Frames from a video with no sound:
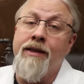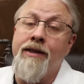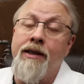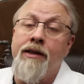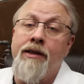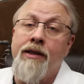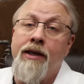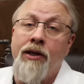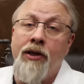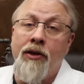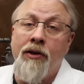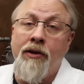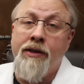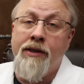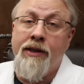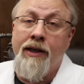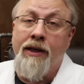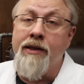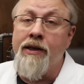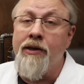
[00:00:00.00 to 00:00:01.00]
Since it
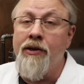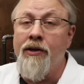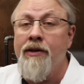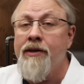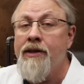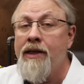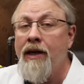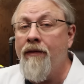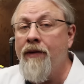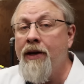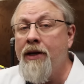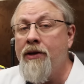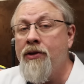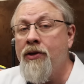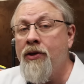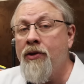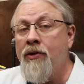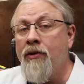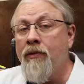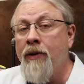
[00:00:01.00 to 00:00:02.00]
used
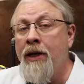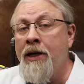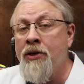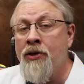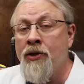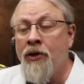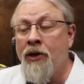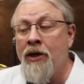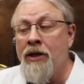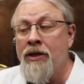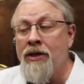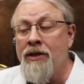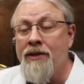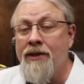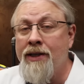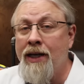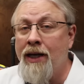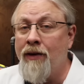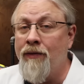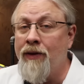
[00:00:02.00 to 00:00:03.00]
672 to recharge
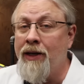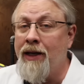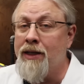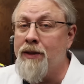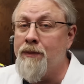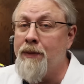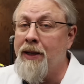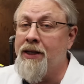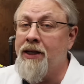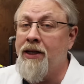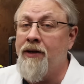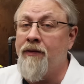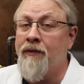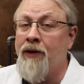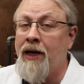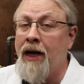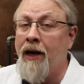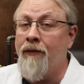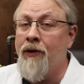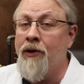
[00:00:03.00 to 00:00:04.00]
instead of the expected
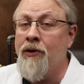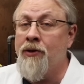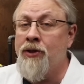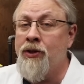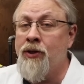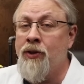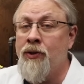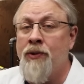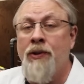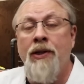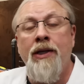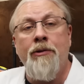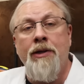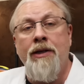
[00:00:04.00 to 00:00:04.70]
502,